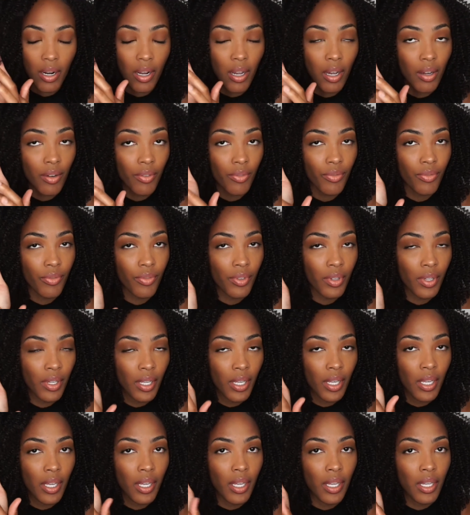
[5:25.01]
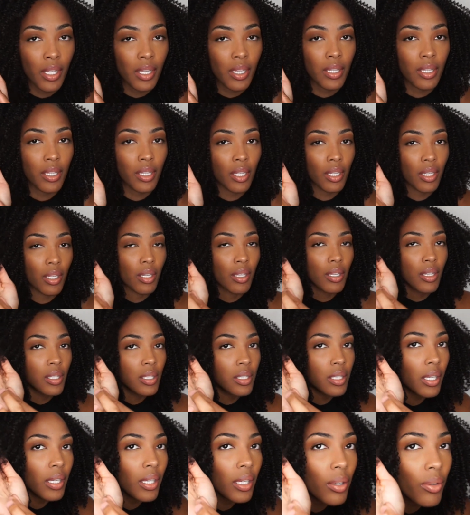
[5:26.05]
off.
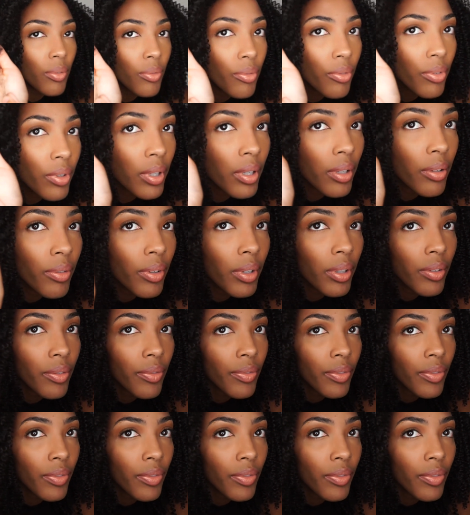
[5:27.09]
It's like really, really